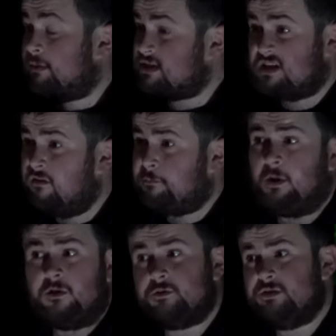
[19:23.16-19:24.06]
myself, but
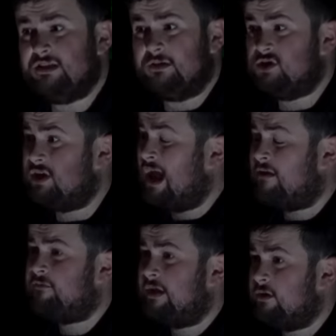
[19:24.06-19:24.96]
also details you
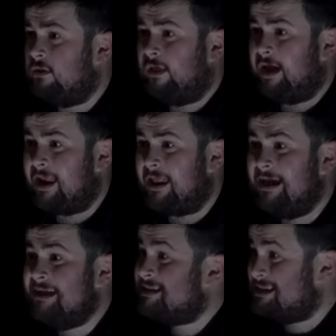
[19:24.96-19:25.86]
can't find online,
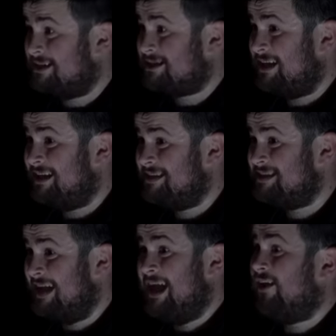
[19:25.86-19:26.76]
such as
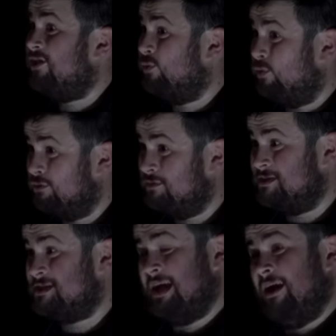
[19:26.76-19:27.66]
the
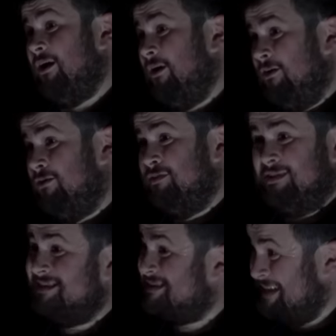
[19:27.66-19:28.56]
wounds of
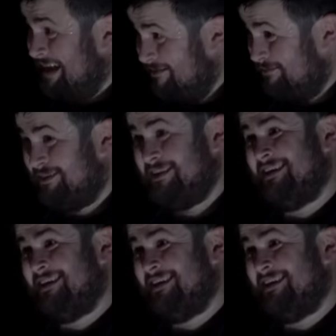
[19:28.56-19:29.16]
his death.